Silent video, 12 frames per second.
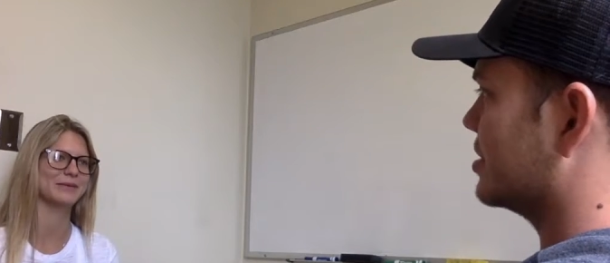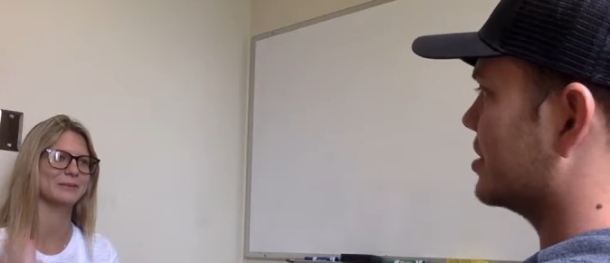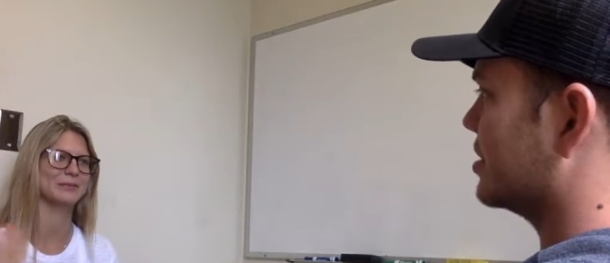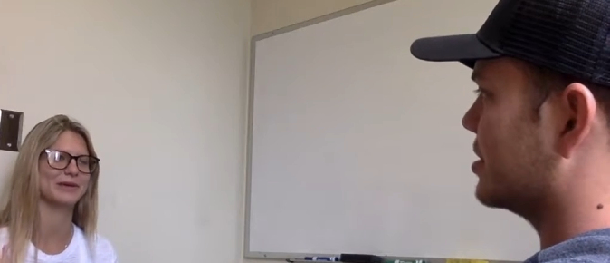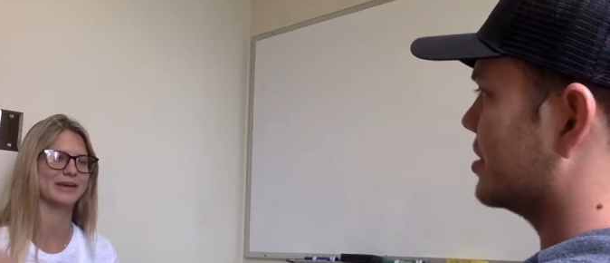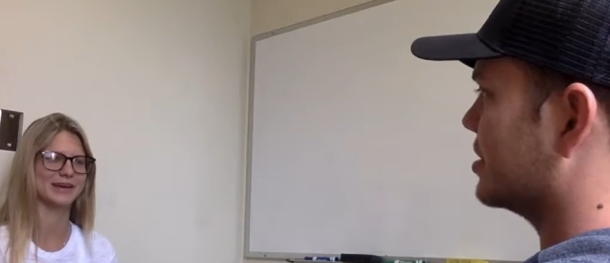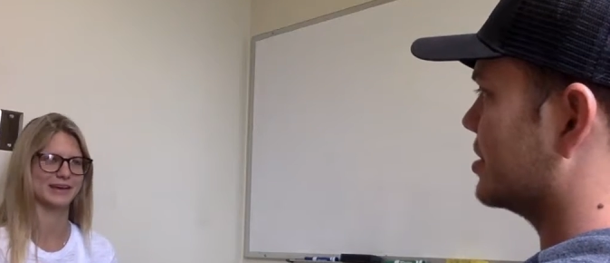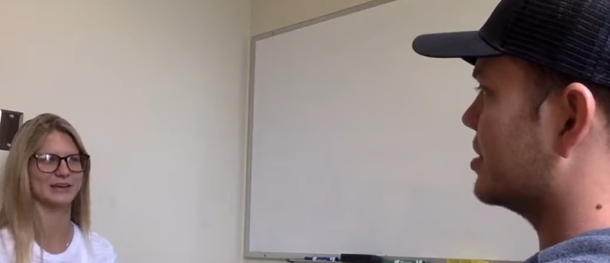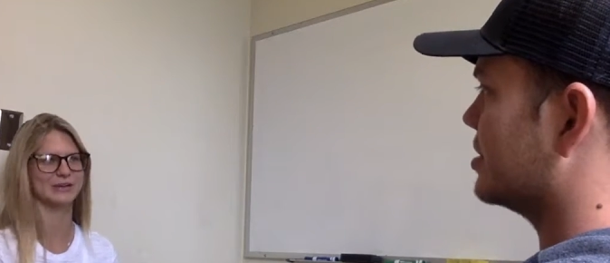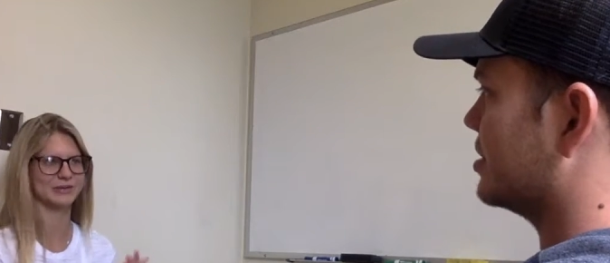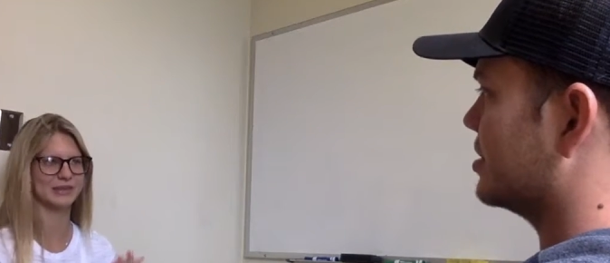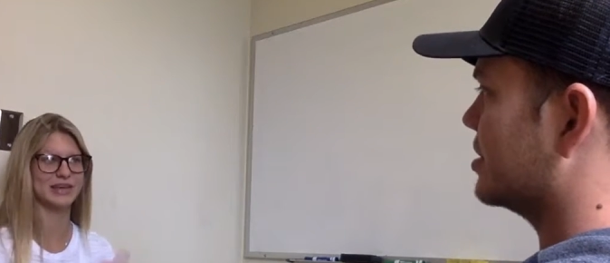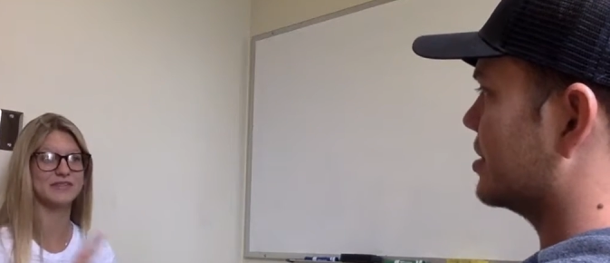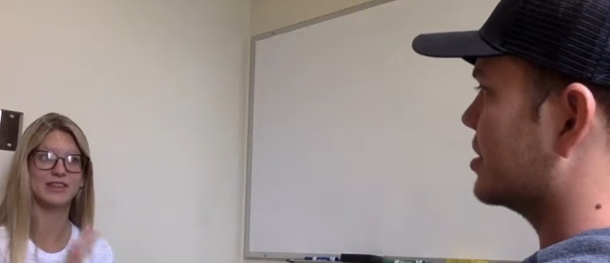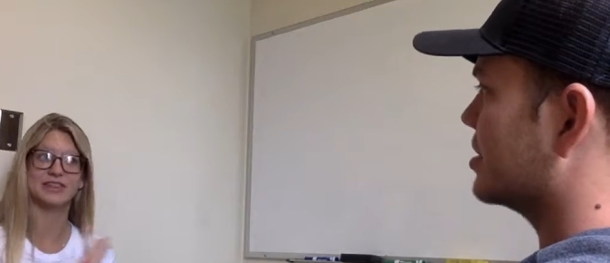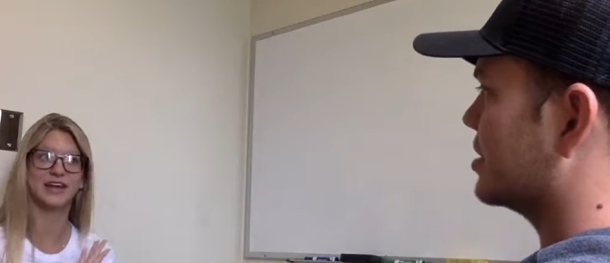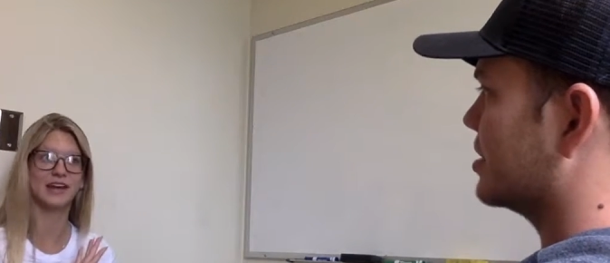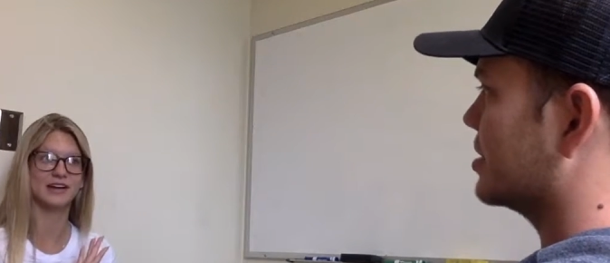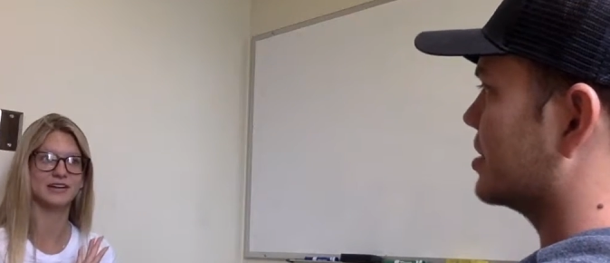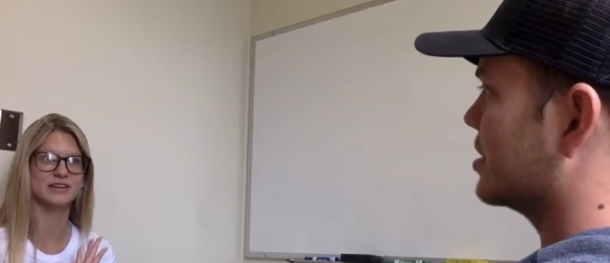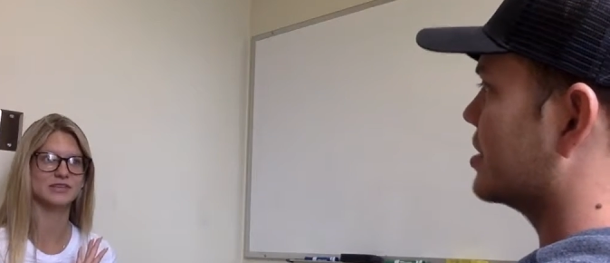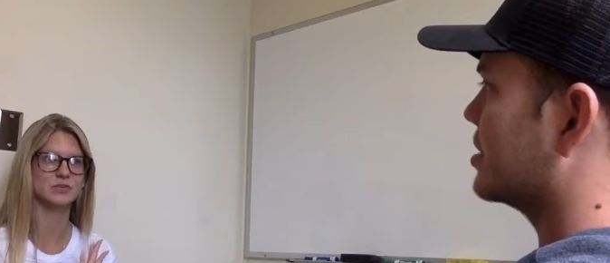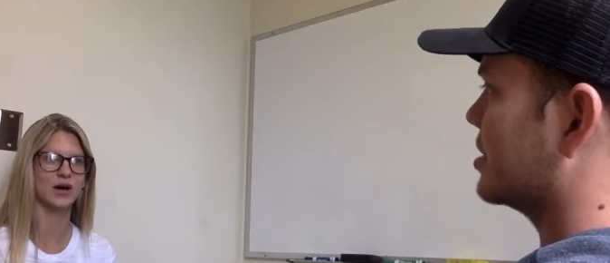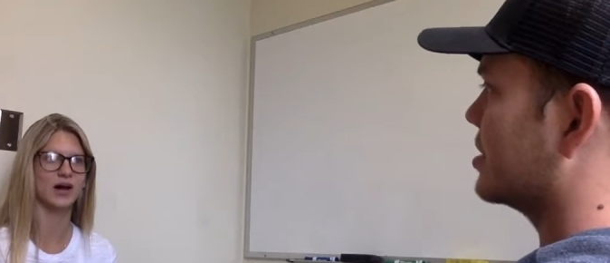Speaker 1: and bring it or leave it there as
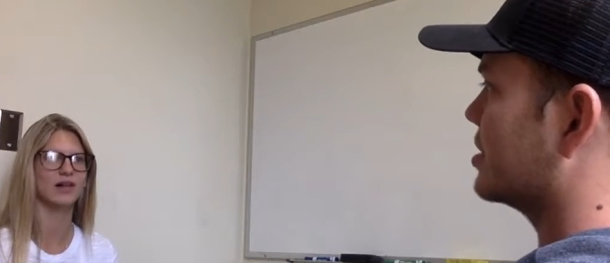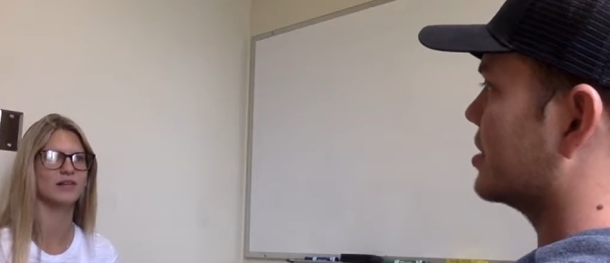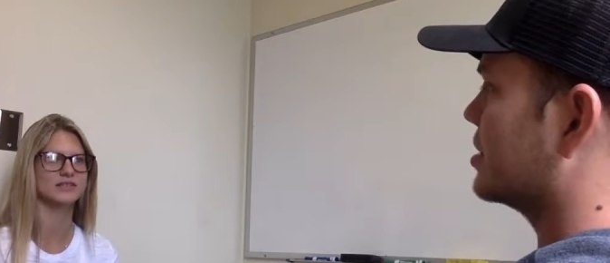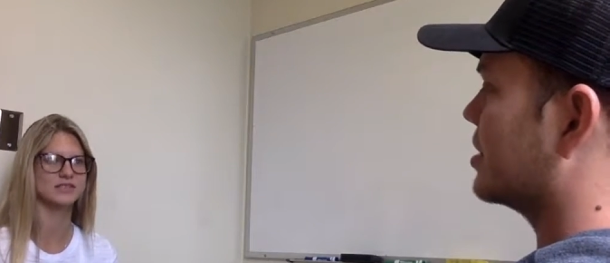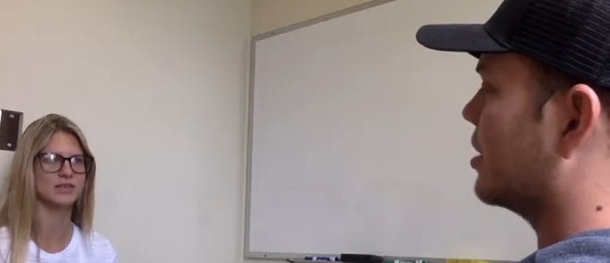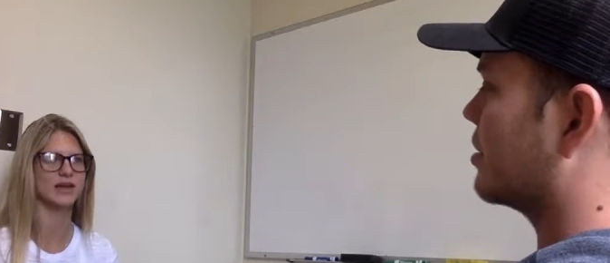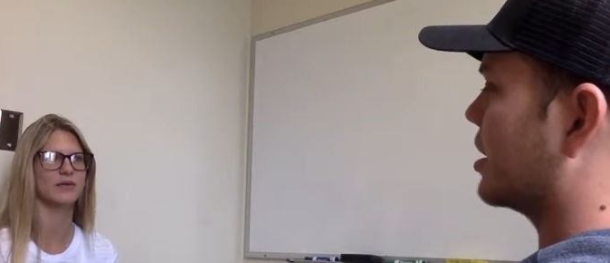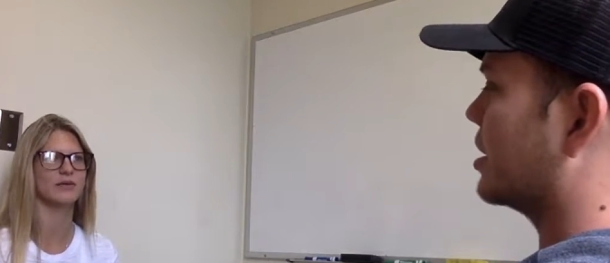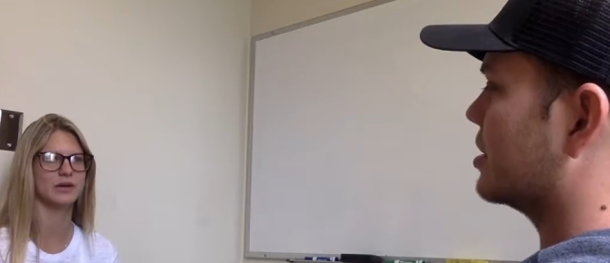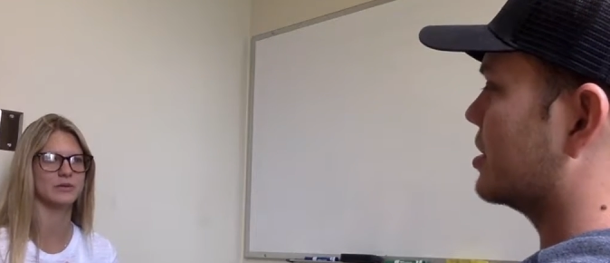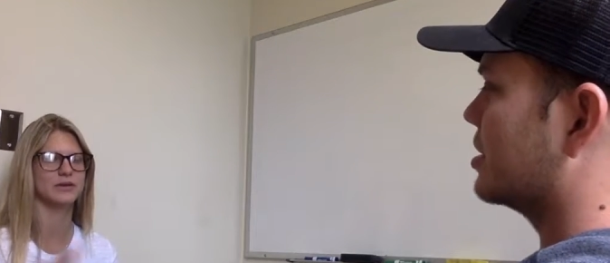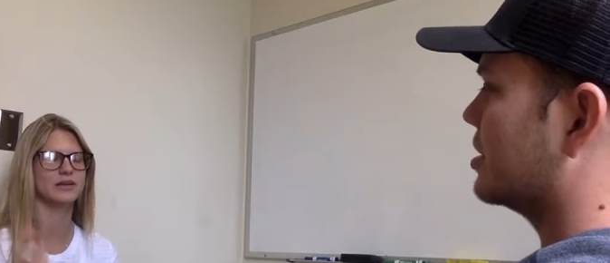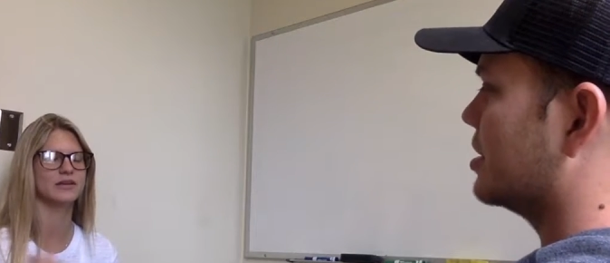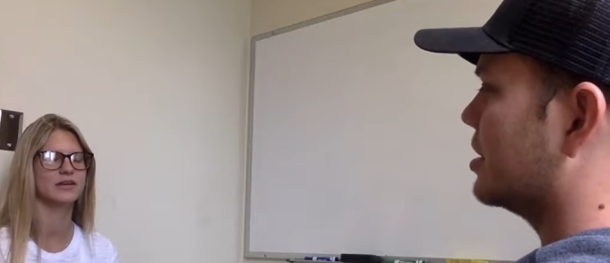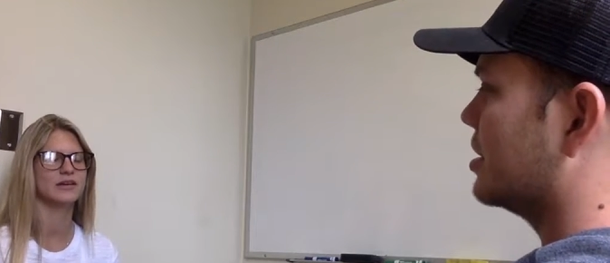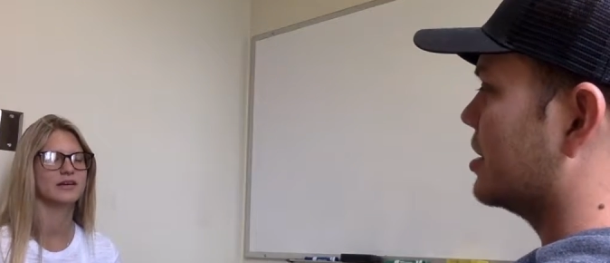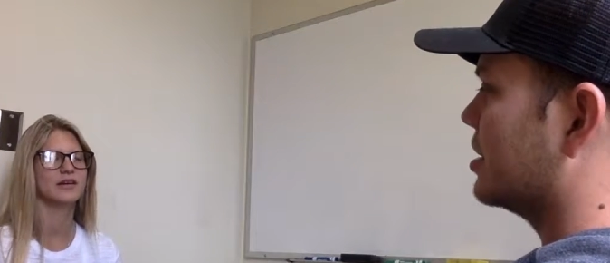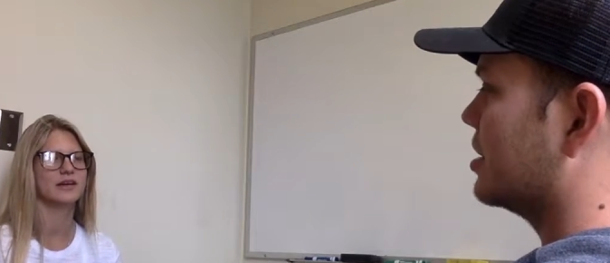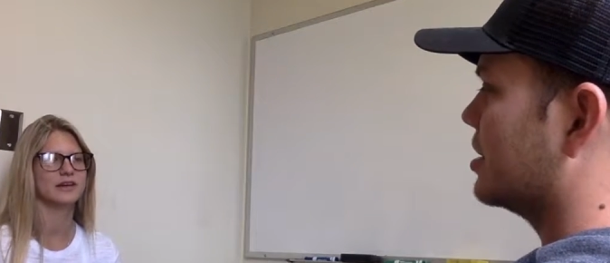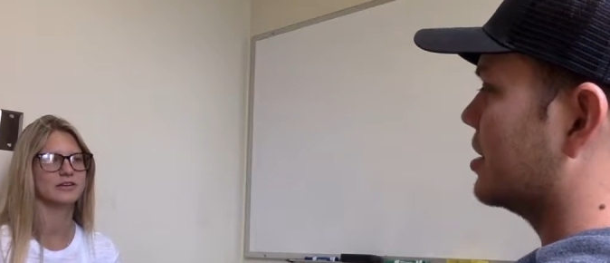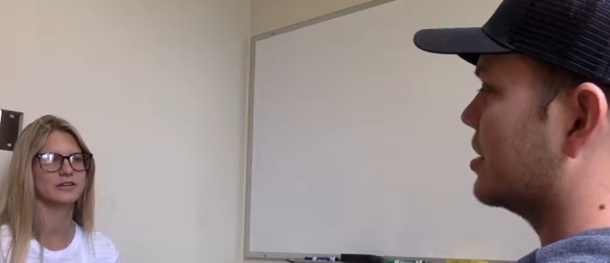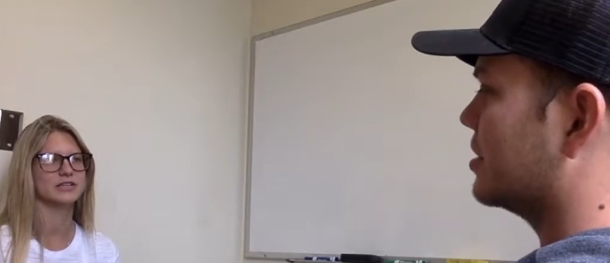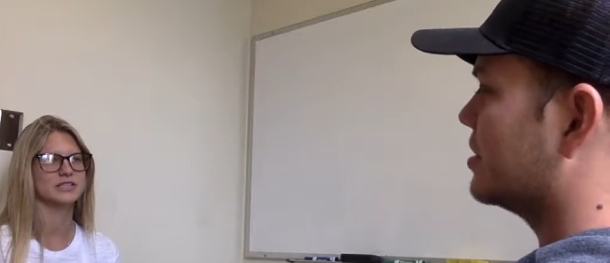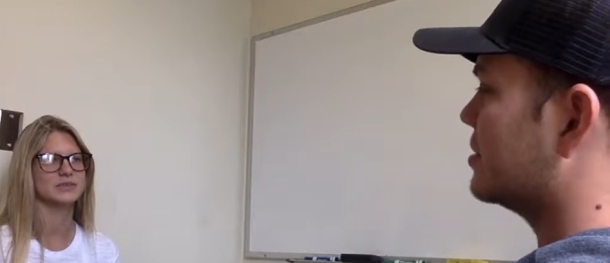well, so okay. that way it would
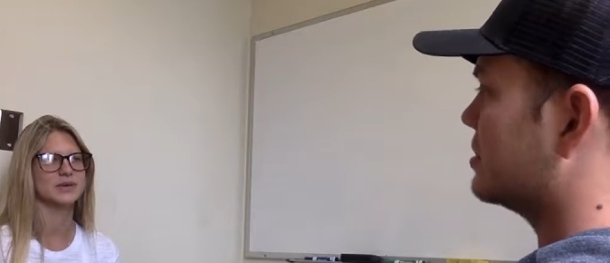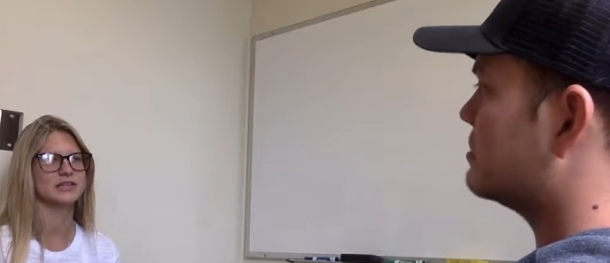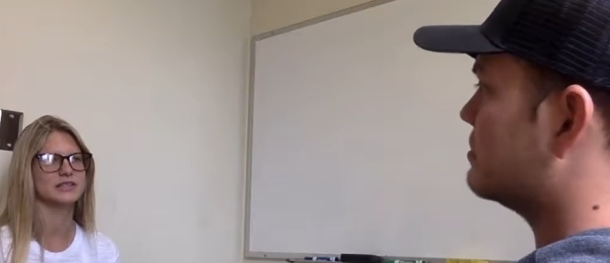increase my mm-hmm.